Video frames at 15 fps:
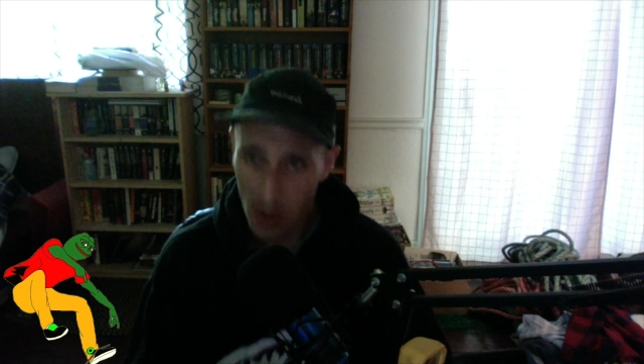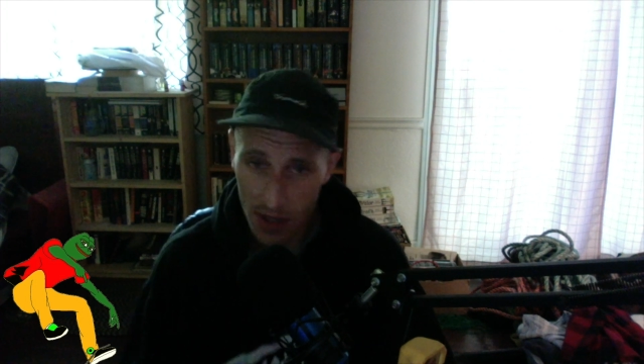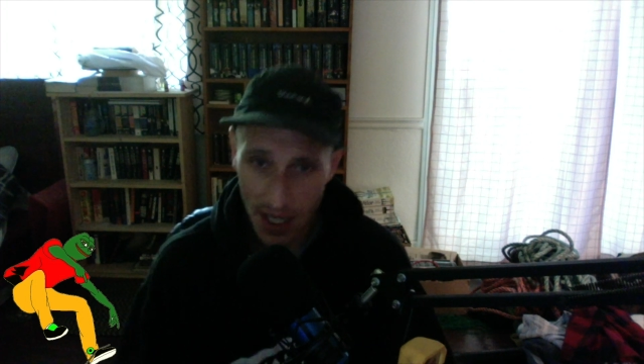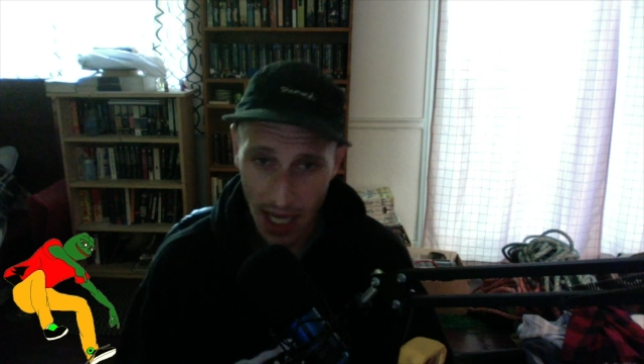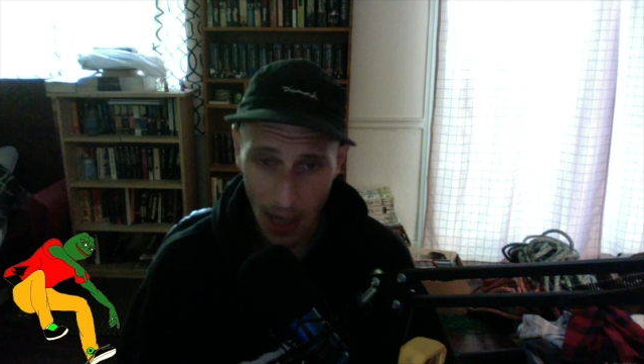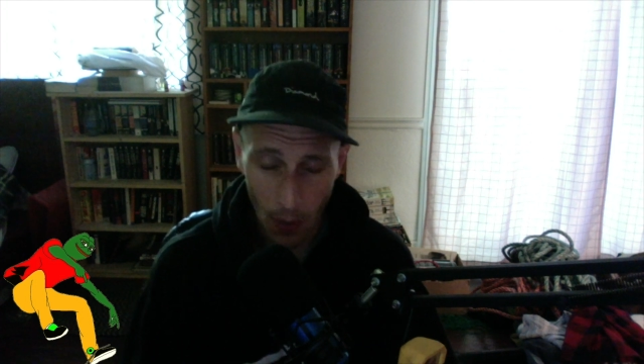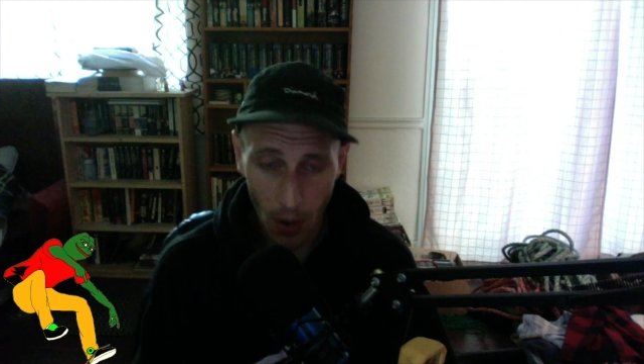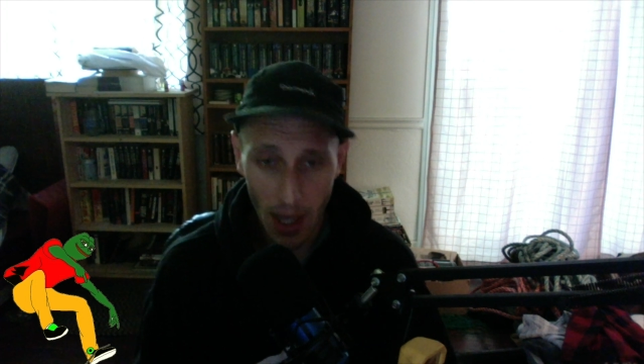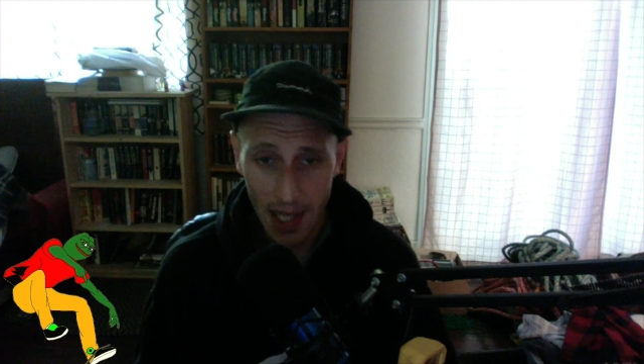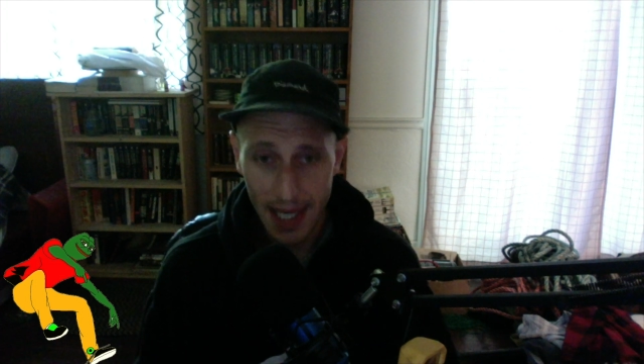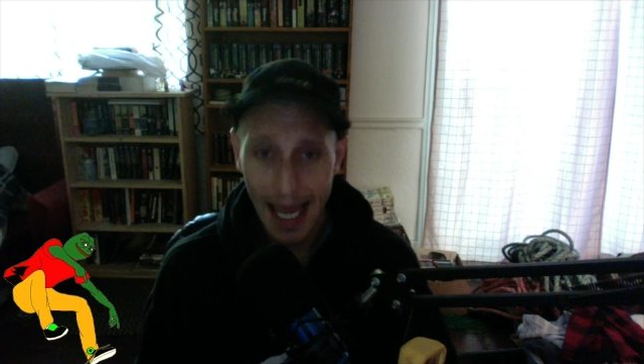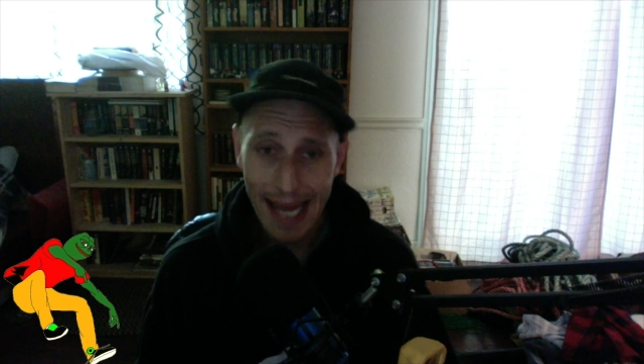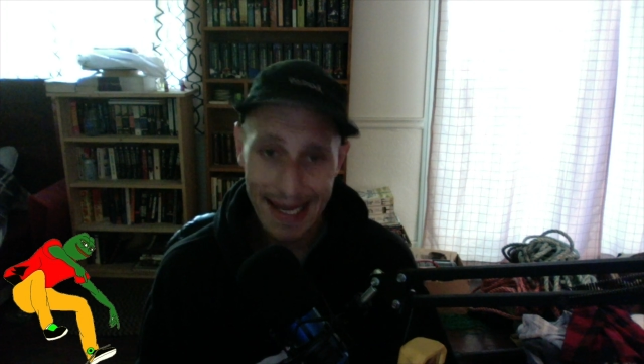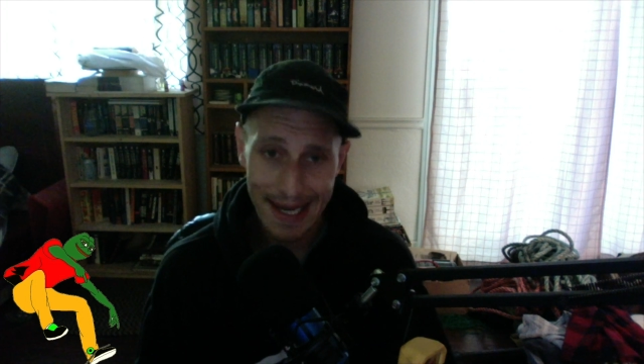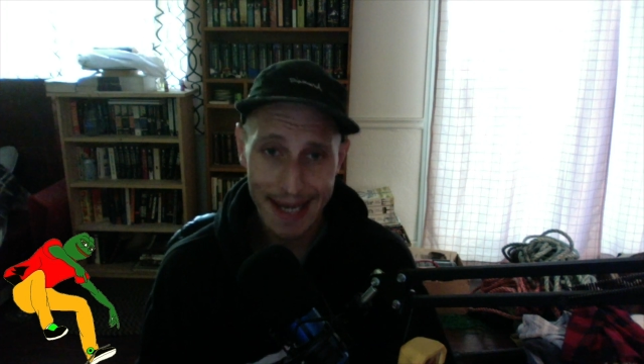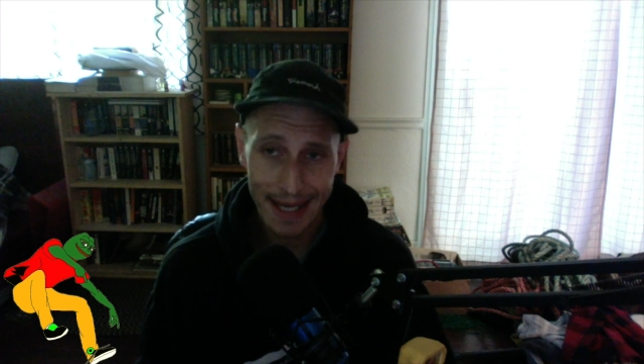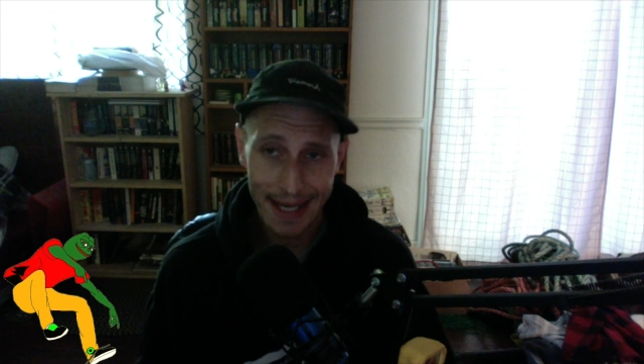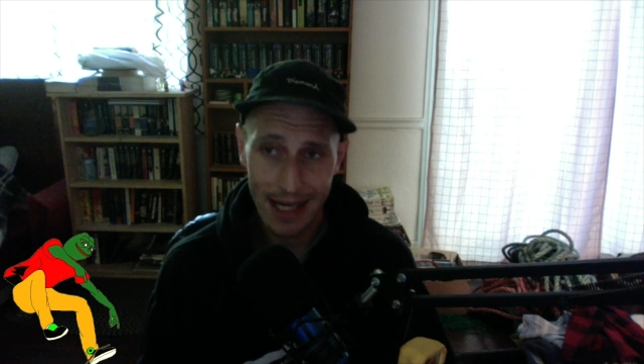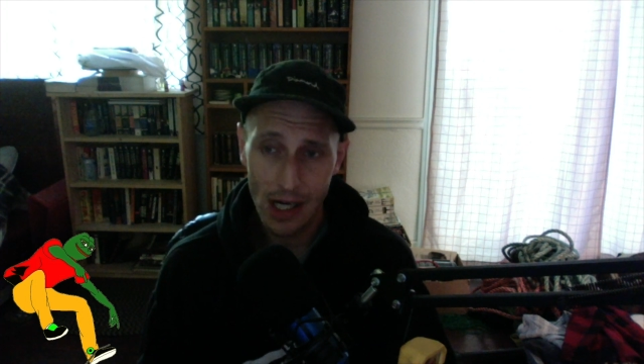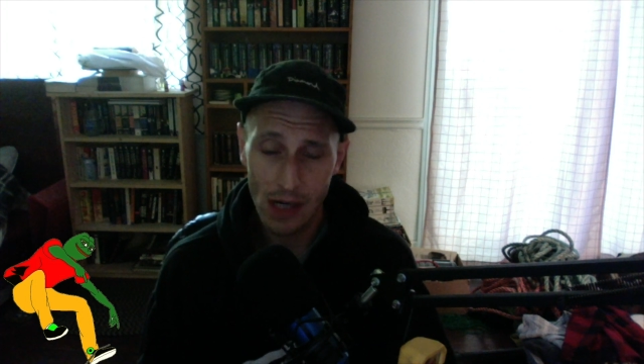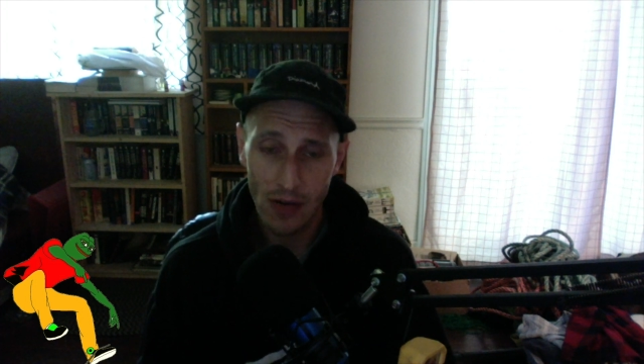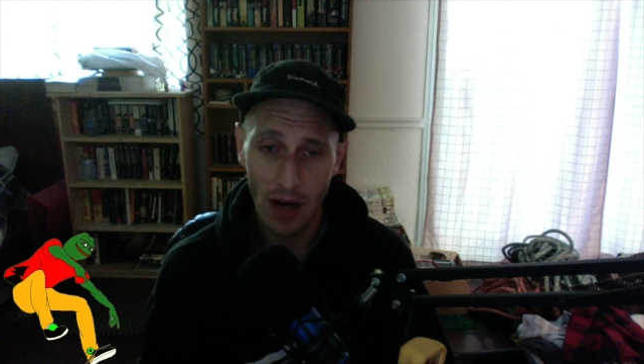okay, well, I can't take
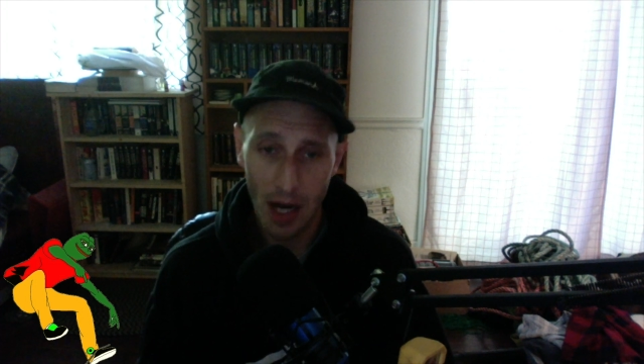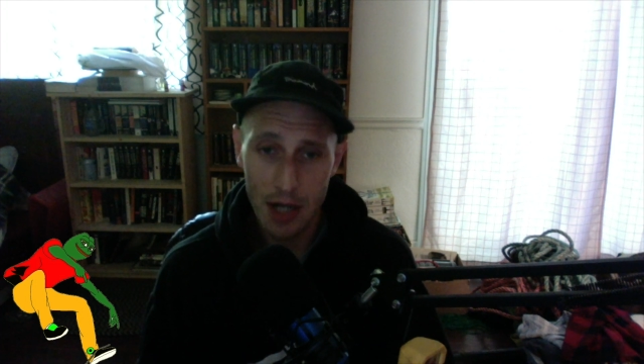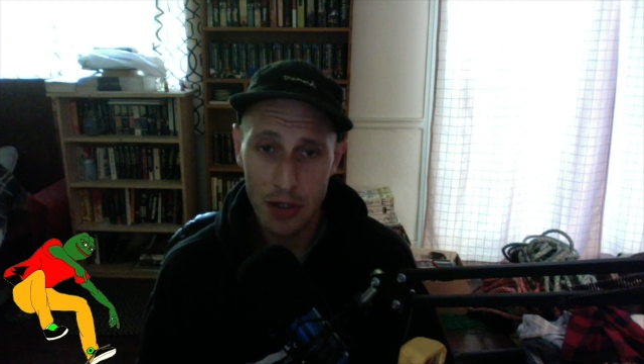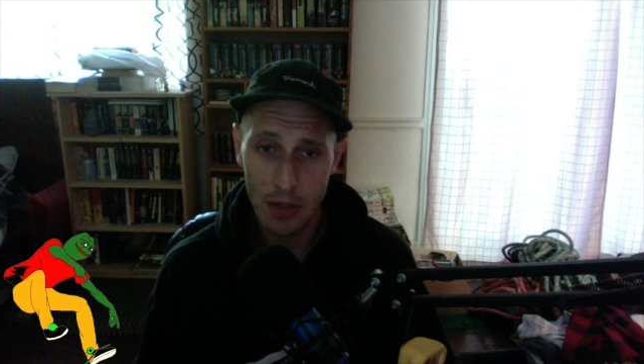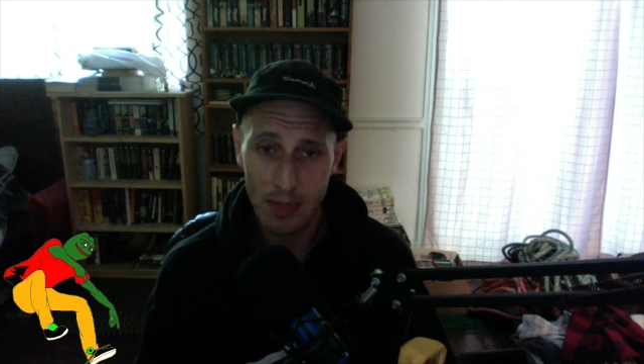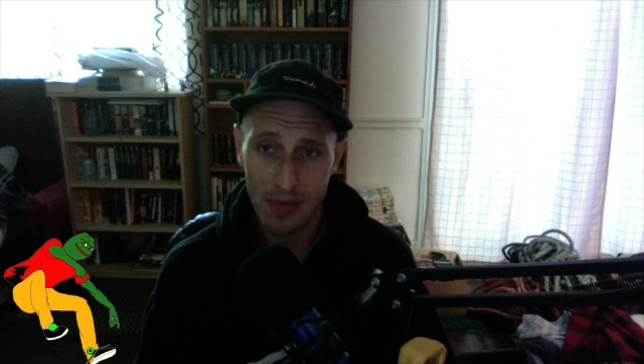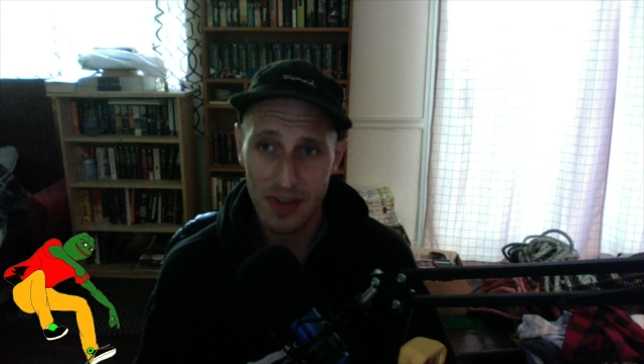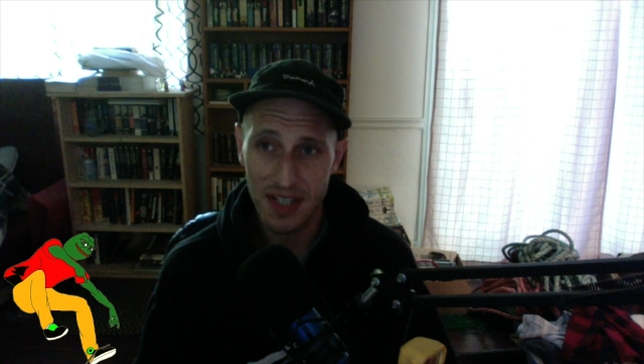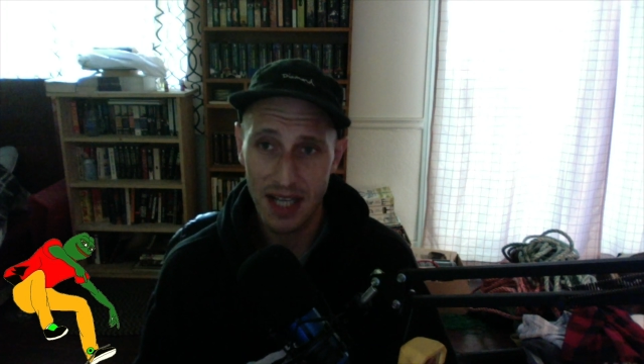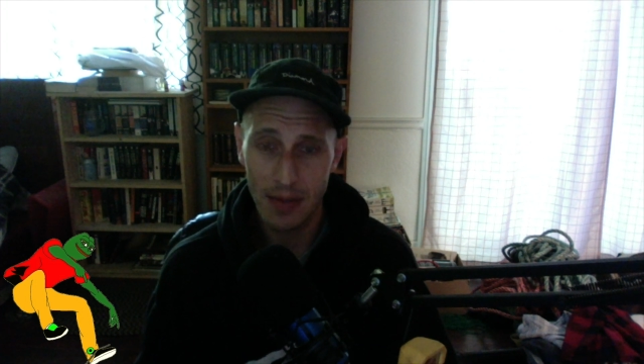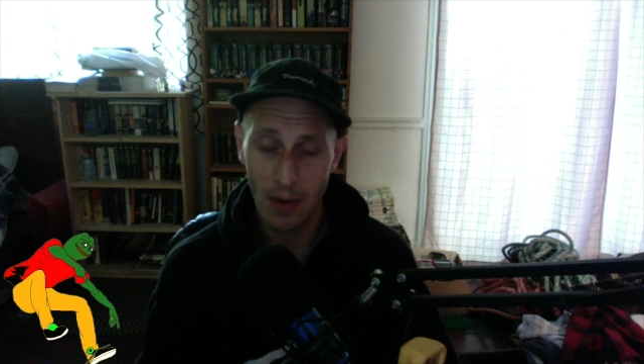care of 100%.